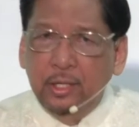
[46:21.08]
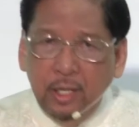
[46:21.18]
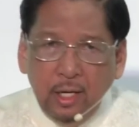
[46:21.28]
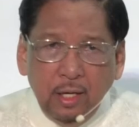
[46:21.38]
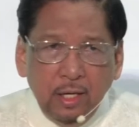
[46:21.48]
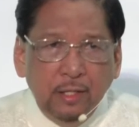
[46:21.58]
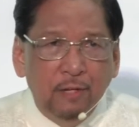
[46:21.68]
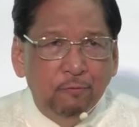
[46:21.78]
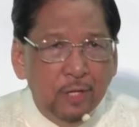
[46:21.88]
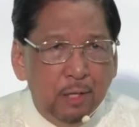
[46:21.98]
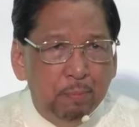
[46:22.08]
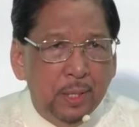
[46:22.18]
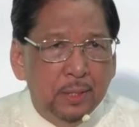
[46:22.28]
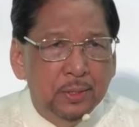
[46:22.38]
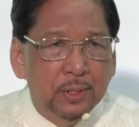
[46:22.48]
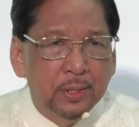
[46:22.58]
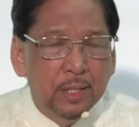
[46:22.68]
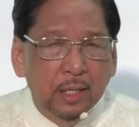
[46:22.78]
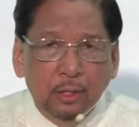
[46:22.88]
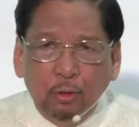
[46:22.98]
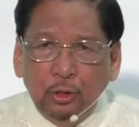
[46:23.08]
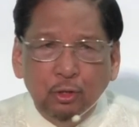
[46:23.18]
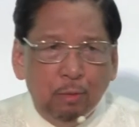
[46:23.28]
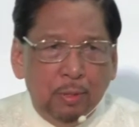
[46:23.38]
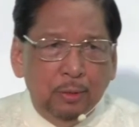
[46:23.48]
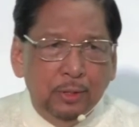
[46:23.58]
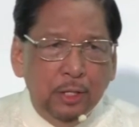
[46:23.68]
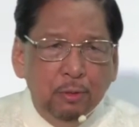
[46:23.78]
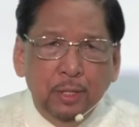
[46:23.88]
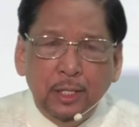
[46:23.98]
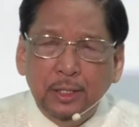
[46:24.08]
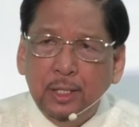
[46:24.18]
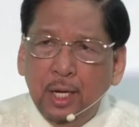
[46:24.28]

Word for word: here in the Philippines, I don't know about the US,